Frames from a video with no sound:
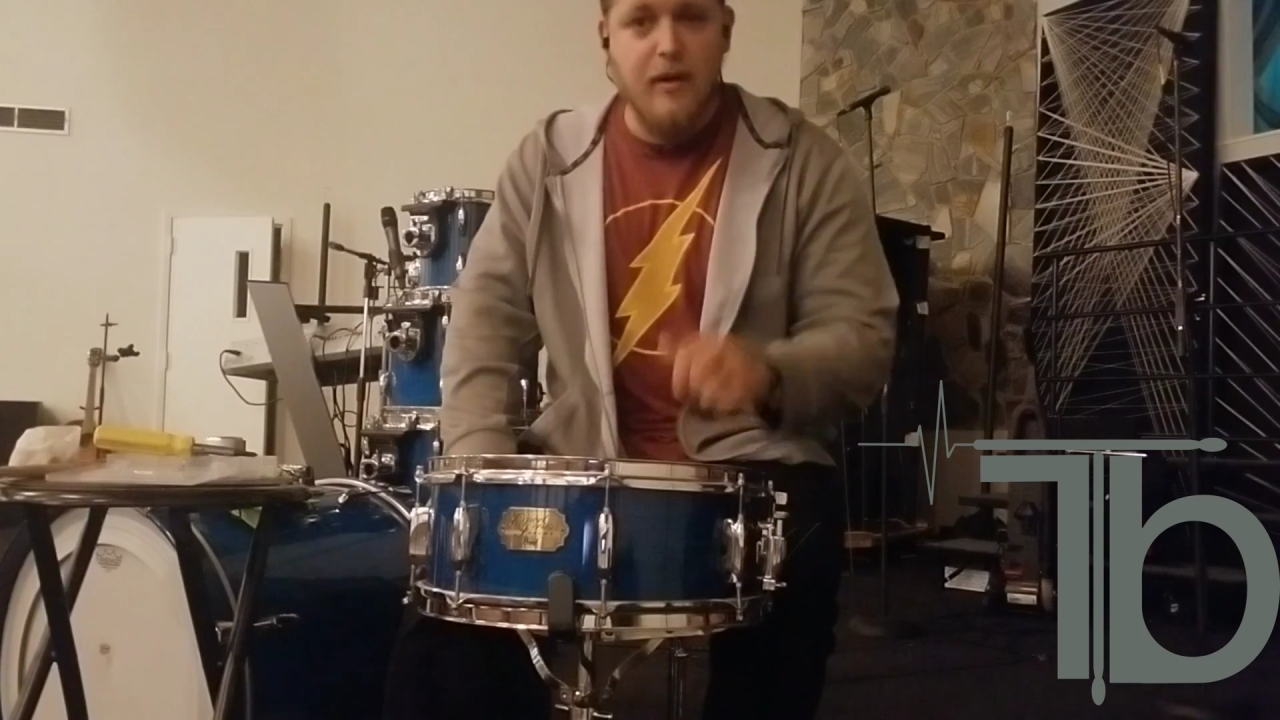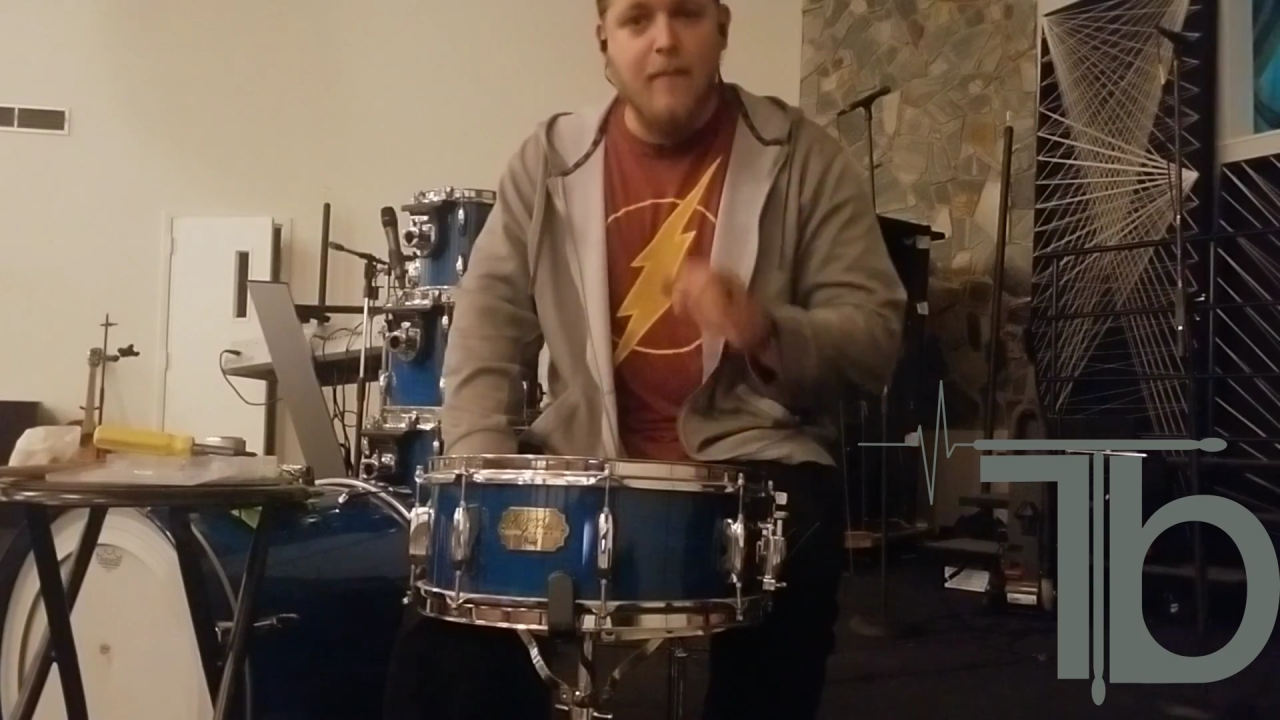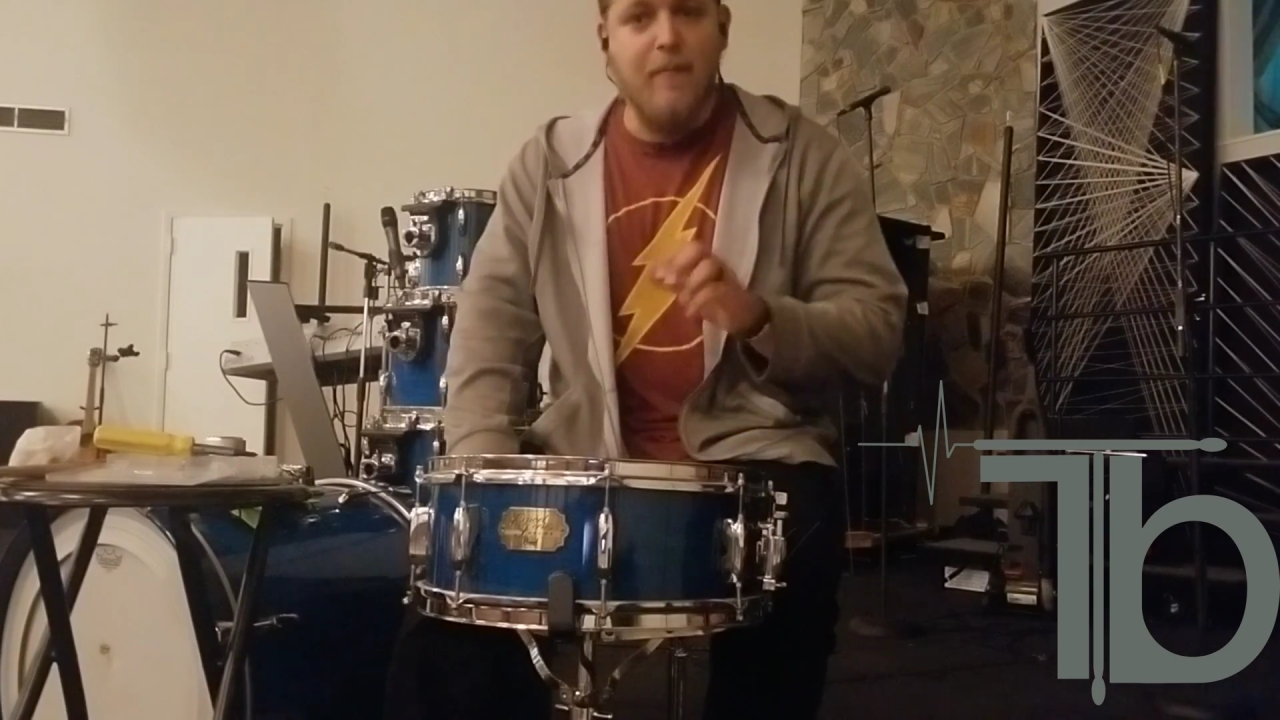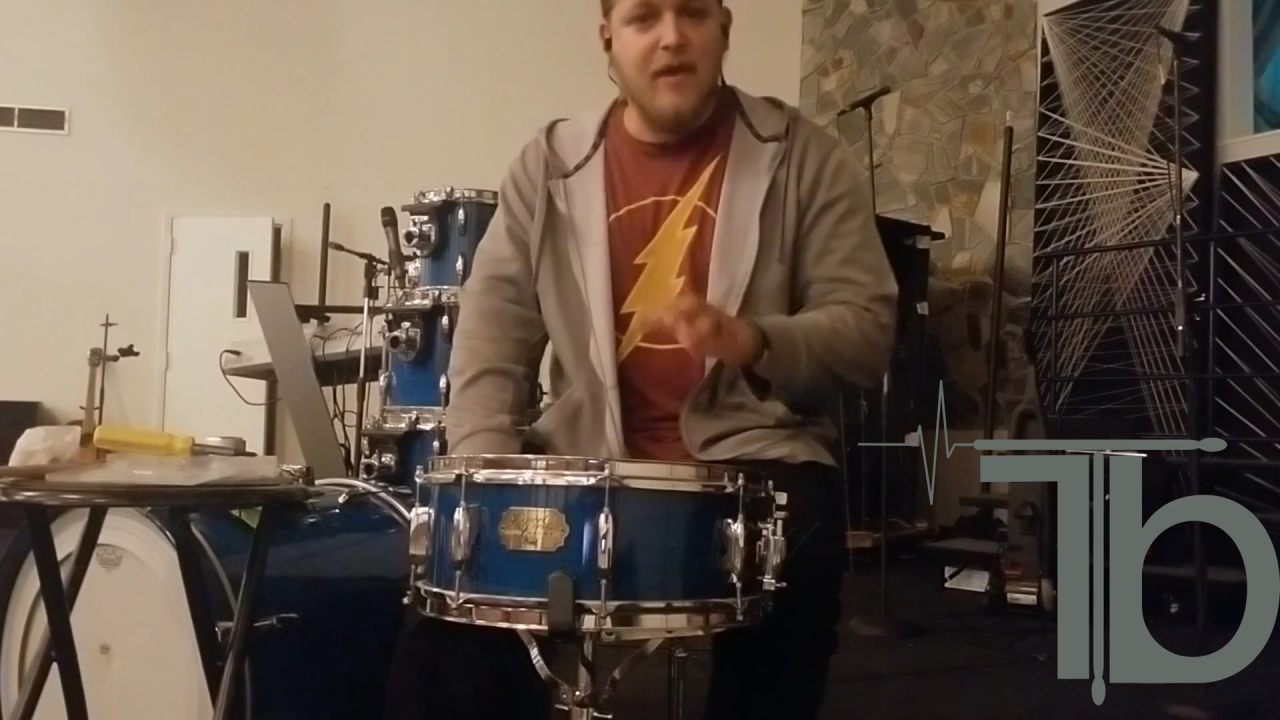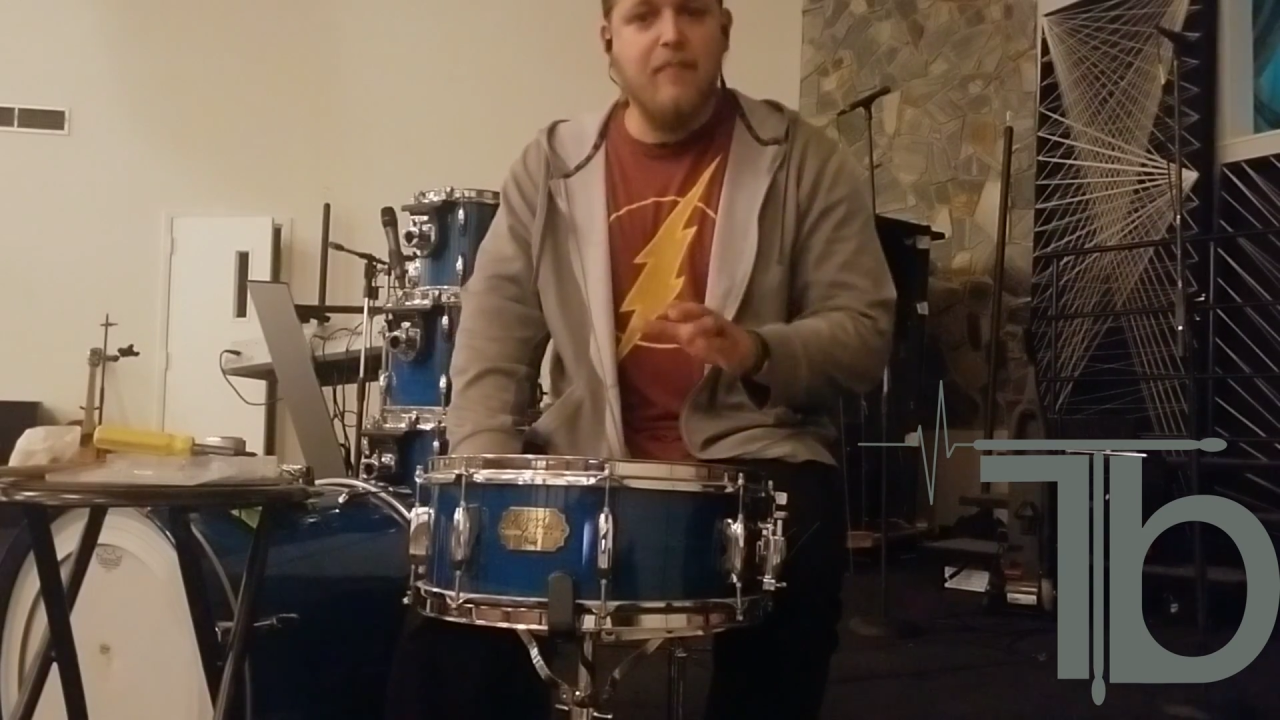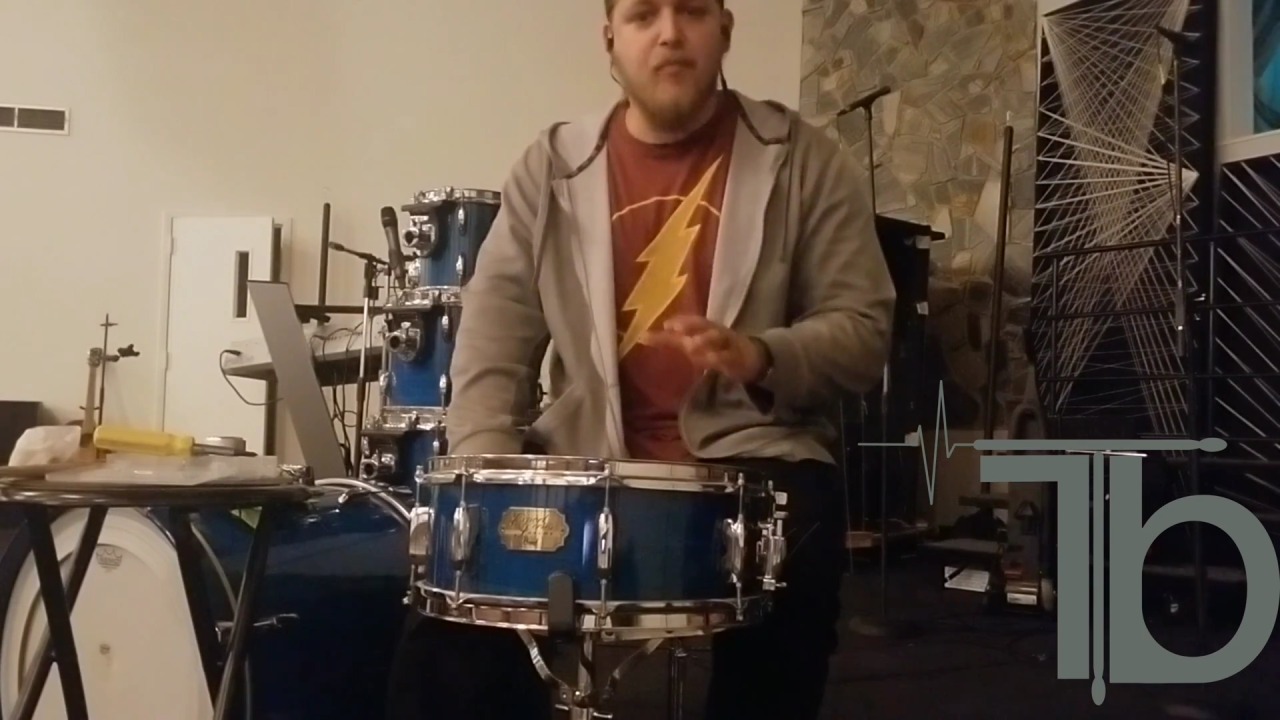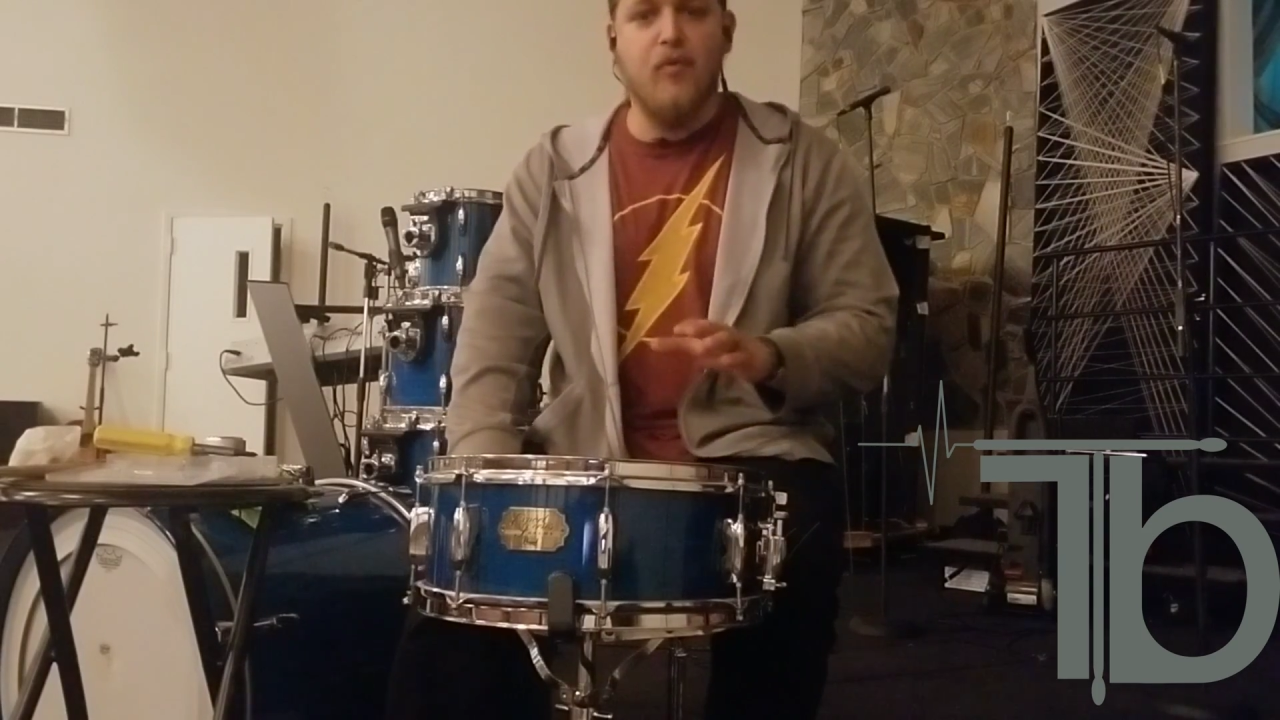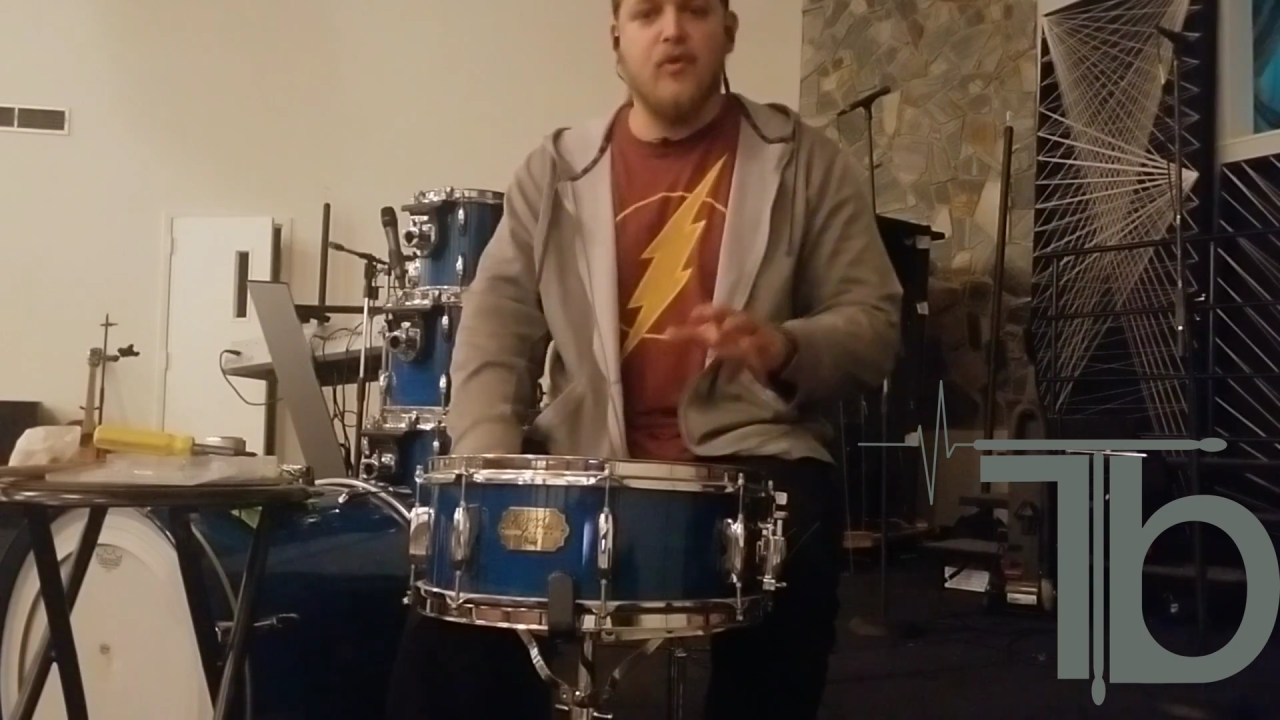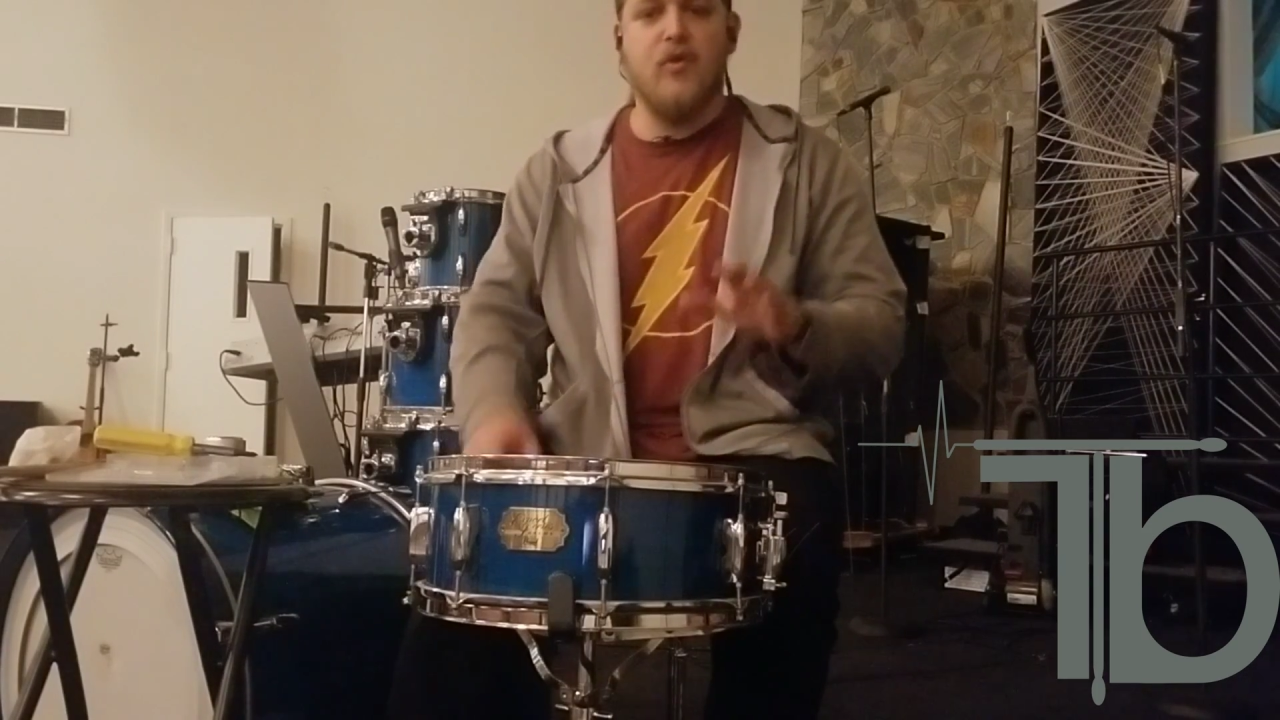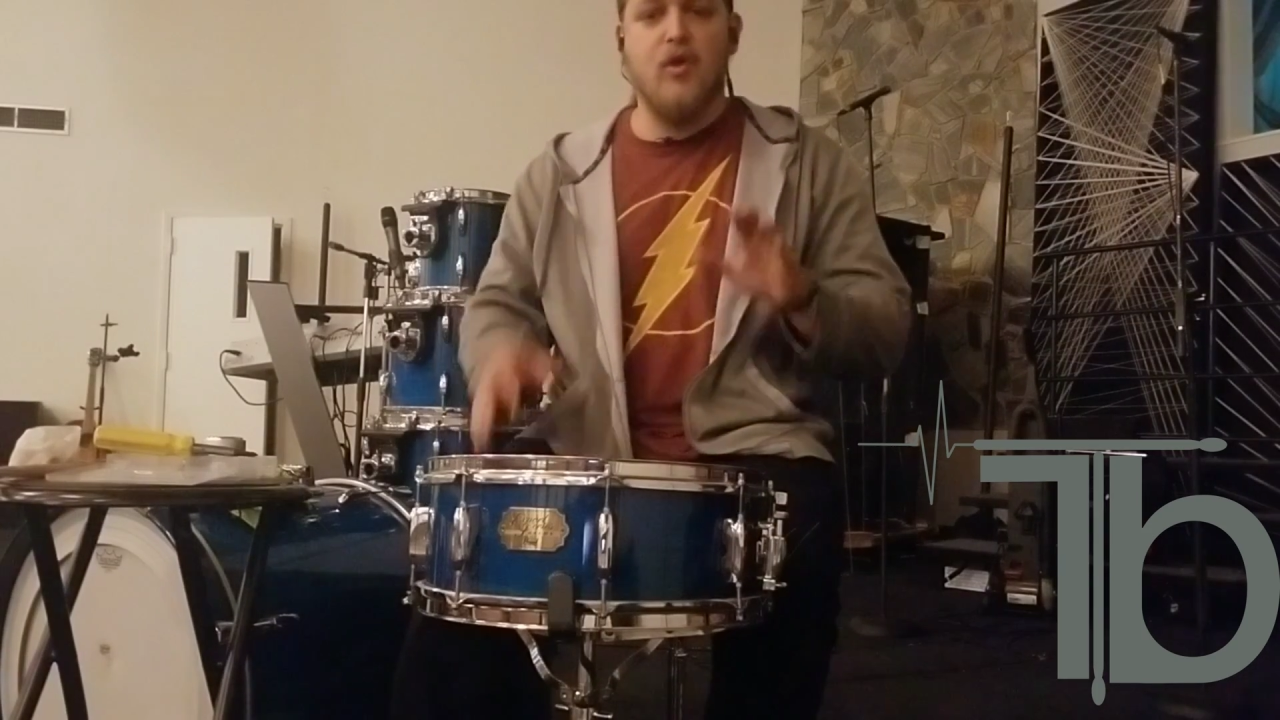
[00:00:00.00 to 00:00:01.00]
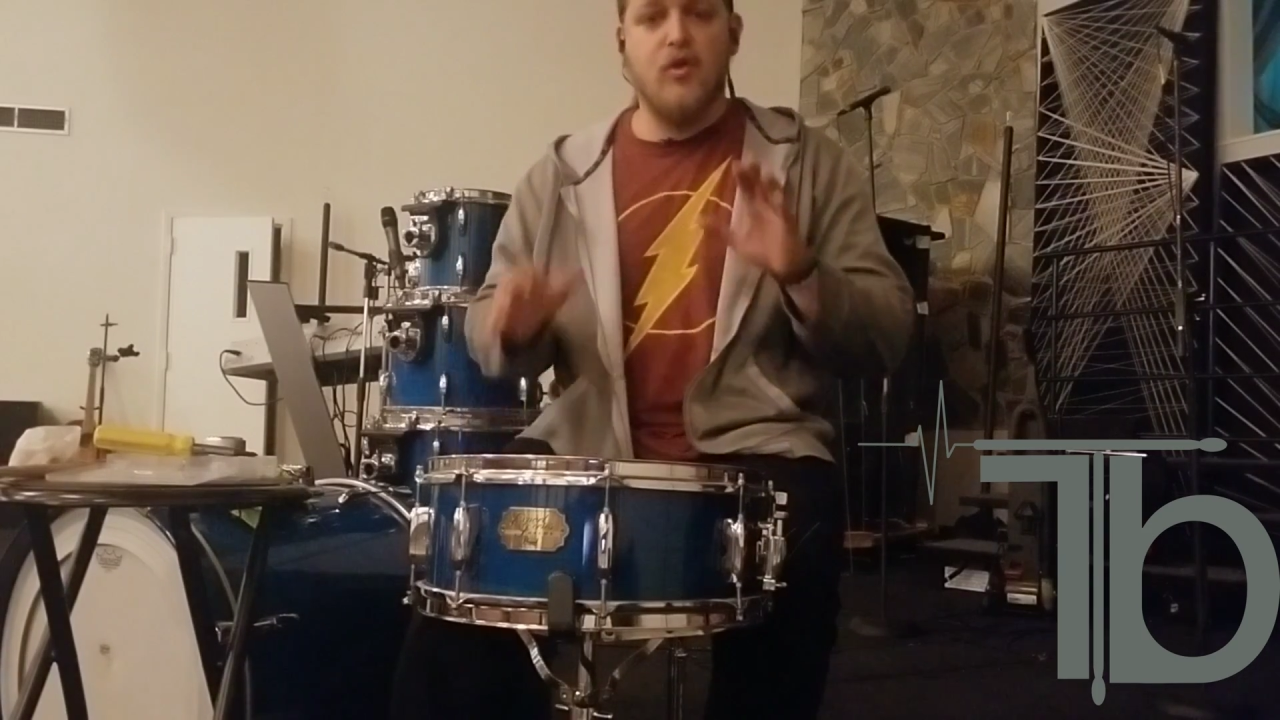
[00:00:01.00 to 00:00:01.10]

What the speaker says: Maple is